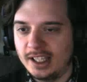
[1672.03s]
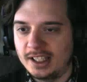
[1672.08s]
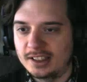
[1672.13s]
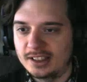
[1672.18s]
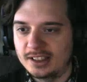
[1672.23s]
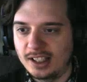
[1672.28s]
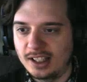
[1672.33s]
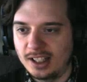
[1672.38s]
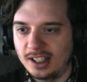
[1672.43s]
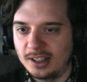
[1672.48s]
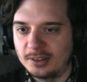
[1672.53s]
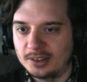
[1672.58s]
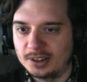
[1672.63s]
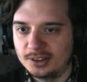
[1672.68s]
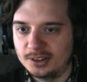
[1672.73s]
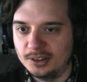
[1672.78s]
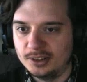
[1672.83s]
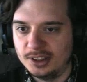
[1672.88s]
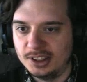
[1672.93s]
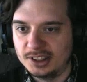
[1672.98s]
clouds to
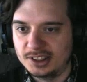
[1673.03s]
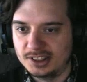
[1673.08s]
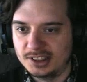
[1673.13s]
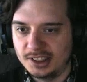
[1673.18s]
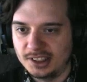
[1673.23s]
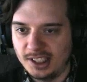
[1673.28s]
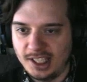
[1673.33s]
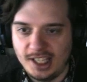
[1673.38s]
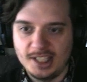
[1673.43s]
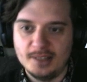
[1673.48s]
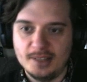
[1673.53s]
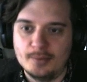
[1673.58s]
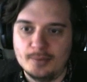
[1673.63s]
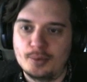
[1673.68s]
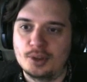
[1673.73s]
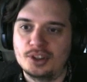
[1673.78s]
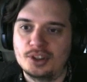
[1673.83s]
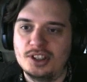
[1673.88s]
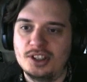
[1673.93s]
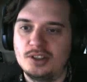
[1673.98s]
this in
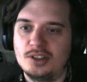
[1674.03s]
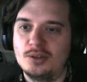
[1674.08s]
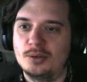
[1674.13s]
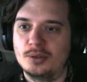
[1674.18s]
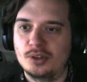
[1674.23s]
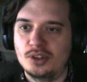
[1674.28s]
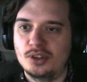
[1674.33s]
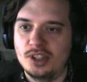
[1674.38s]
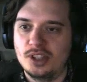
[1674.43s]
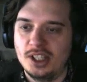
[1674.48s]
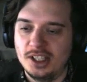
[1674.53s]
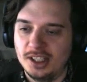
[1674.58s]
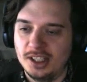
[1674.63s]
procedural shading,